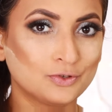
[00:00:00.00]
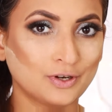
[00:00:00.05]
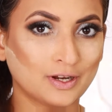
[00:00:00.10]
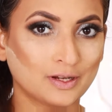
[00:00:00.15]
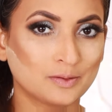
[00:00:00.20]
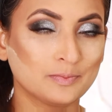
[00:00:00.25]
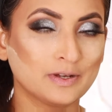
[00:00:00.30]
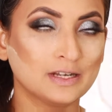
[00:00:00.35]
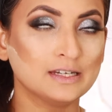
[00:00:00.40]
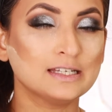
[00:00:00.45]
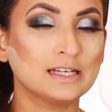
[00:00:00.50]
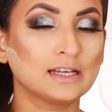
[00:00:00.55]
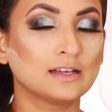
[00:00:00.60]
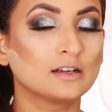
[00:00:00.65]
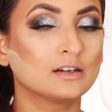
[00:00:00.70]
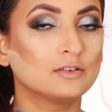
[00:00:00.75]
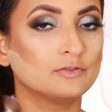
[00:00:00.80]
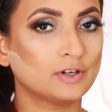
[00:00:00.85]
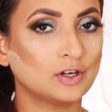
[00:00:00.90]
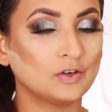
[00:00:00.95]
recommend
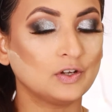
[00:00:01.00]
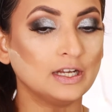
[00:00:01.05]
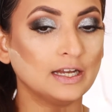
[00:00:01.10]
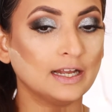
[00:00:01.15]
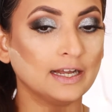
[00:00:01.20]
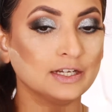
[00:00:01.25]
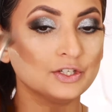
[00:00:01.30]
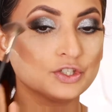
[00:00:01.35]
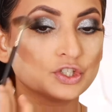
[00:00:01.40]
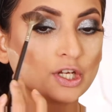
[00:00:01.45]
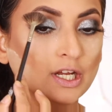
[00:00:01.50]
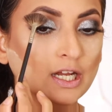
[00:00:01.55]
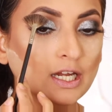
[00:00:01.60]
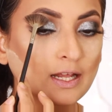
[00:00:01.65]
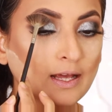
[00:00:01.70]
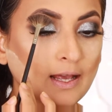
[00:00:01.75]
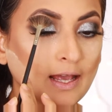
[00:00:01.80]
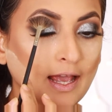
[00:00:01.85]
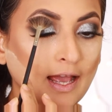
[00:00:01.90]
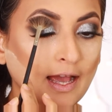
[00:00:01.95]
taking a very light
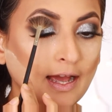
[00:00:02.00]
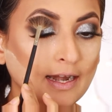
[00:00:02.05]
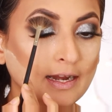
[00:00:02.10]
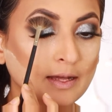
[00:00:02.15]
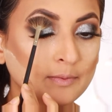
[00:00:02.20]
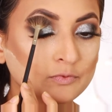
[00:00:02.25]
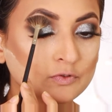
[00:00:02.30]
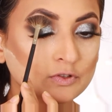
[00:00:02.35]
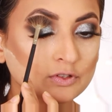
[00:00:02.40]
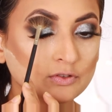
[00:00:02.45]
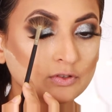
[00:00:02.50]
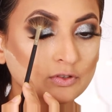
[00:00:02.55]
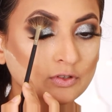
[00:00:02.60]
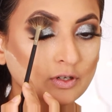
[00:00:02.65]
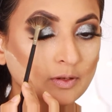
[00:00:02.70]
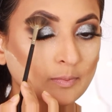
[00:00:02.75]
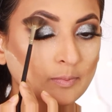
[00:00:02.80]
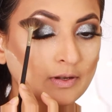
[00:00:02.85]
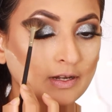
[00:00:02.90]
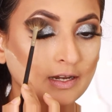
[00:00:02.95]
shade. And I'm just going
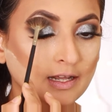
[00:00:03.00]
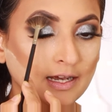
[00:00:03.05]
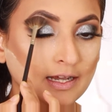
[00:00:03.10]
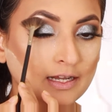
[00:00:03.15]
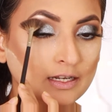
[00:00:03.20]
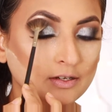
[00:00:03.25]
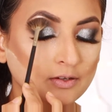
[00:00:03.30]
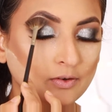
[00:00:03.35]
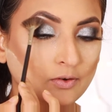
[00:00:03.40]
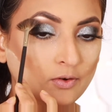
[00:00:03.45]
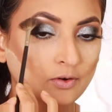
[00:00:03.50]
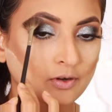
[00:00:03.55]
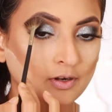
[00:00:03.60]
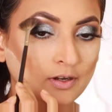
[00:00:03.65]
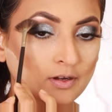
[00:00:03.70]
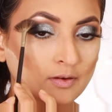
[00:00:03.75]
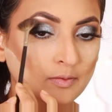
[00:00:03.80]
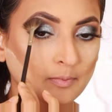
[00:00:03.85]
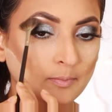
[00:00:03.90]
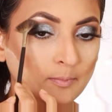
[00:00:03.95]
to apply it
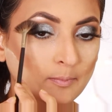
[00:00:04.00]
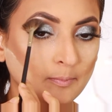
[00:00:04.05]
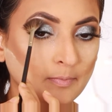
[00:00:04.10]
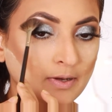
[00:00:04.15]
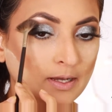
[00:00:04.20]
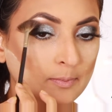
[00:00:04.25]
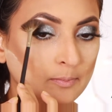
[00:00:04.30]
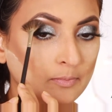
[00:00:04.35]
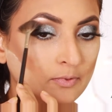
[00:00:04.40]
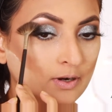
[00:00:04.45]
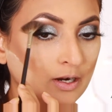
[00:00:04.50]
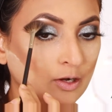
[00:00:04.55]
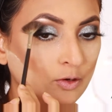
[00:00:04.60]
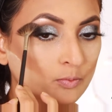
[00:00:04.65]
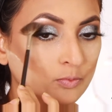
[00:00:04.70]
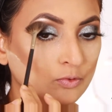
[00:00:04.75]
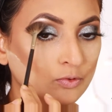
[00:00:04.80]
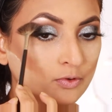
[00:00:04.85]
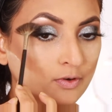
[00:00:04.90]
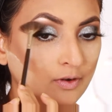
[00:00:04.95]
on my brow
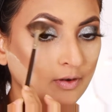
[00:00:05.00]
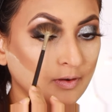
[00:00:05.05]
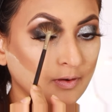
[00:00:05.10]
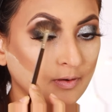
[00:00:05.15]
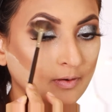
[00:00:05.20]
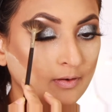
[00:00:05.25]
bone.